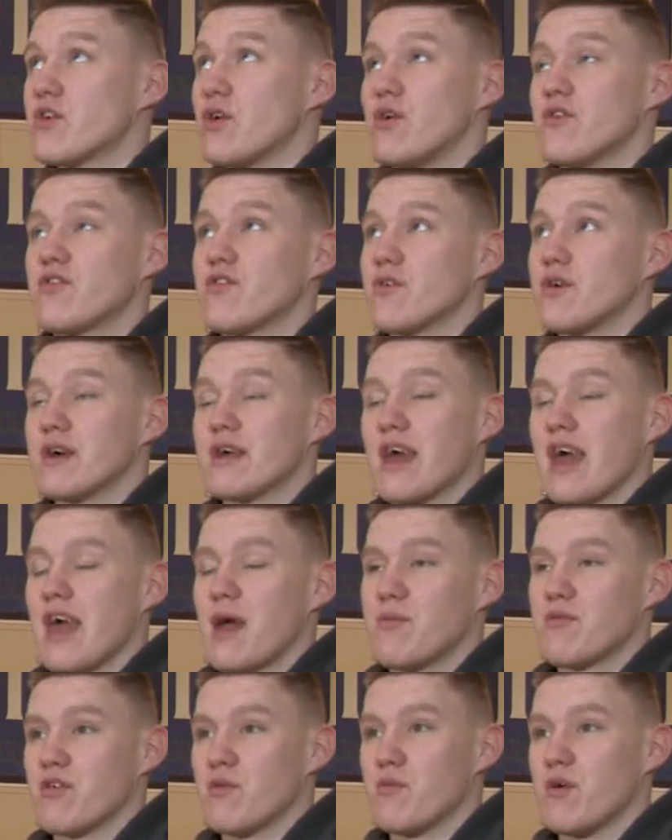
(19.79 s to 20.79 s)
to go to her
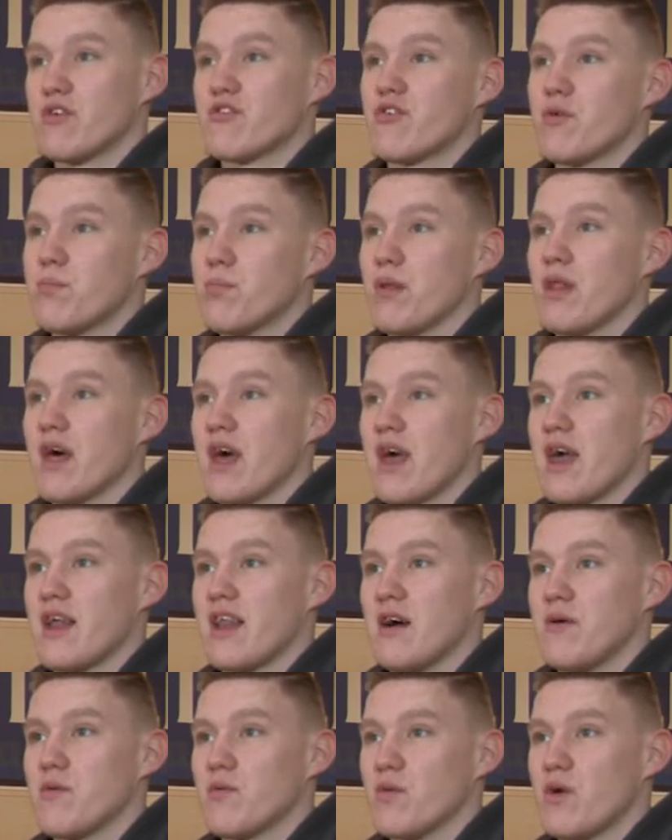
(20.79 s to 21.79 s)
games and watch her play,
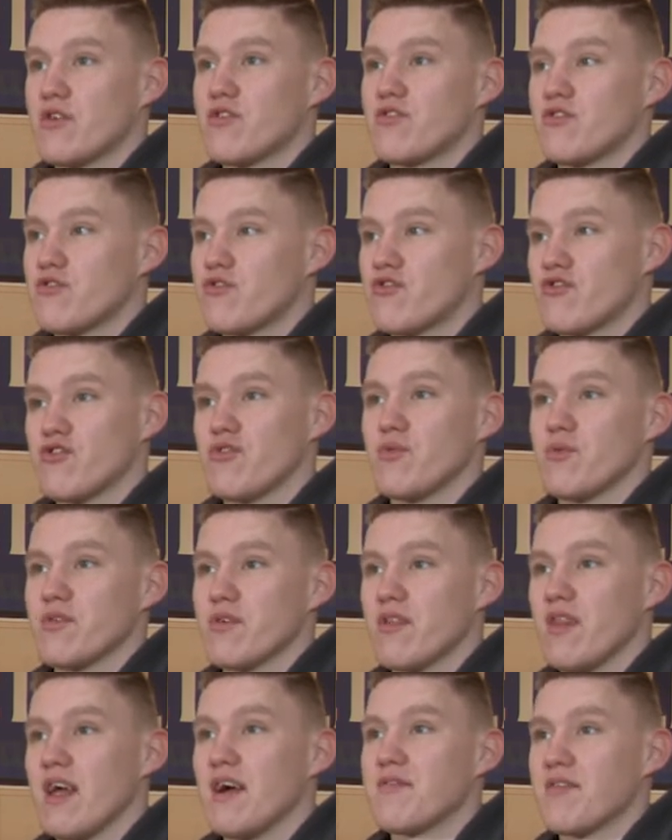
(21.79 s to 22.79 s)
and I would watch her shoot with
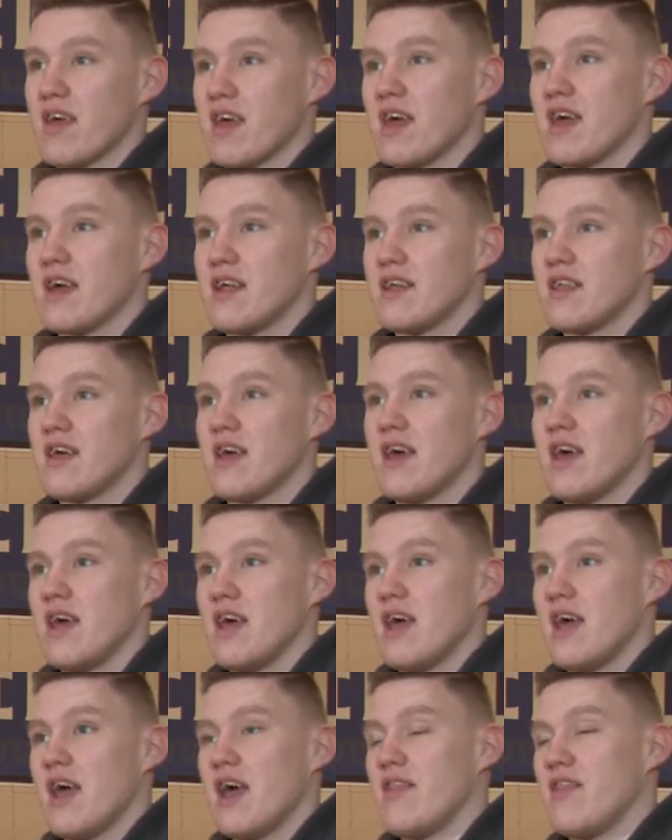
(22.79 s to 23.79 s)
her left hand.
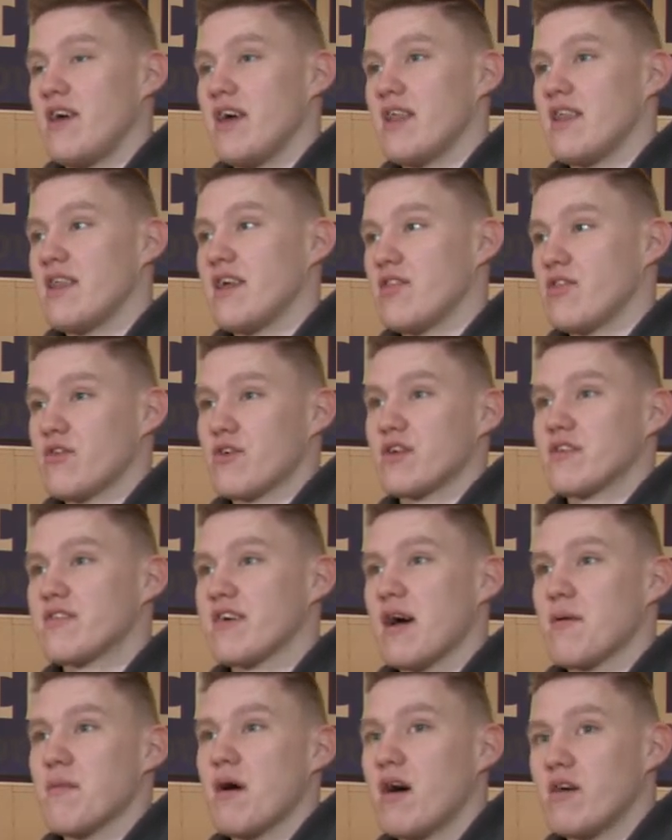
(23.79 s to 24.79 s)
And then during the
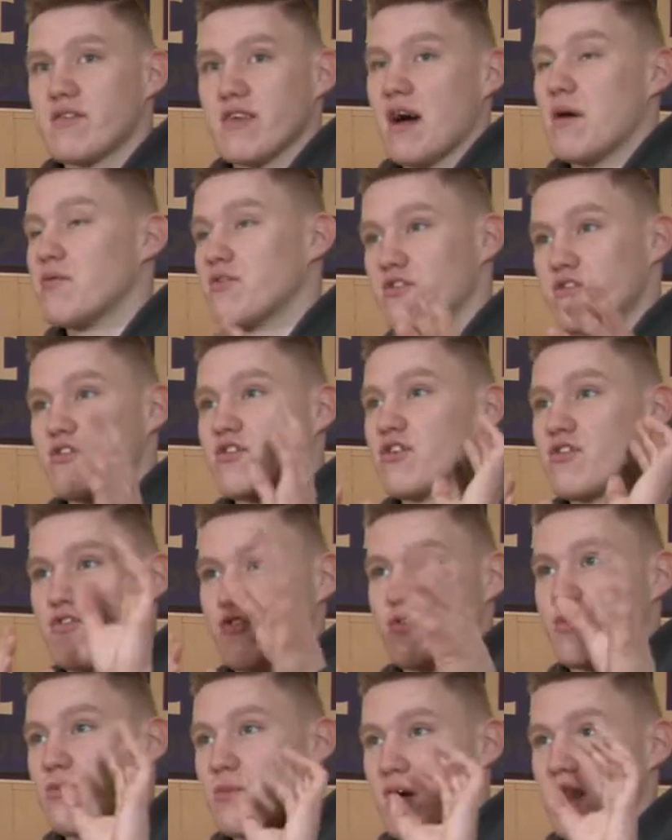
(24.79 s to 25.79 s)
timeouts, I would just start
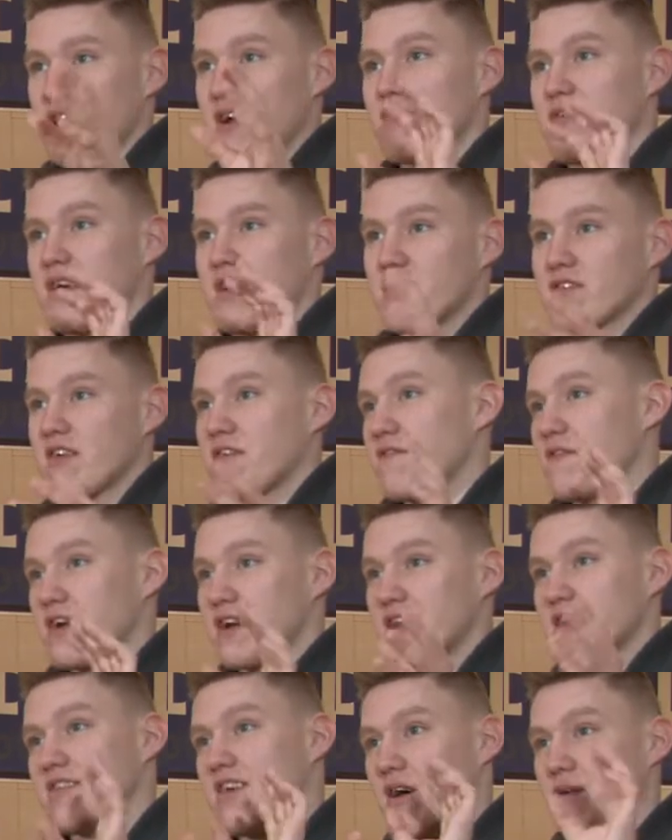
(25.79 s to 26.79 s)
shooting with my left hand because I
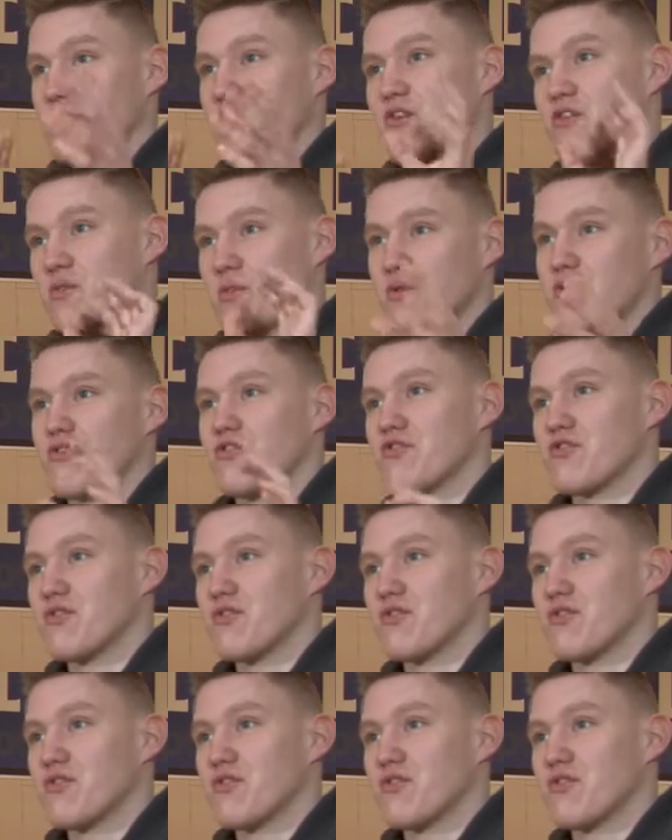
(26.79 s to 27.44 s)
figured that's how I was supposed to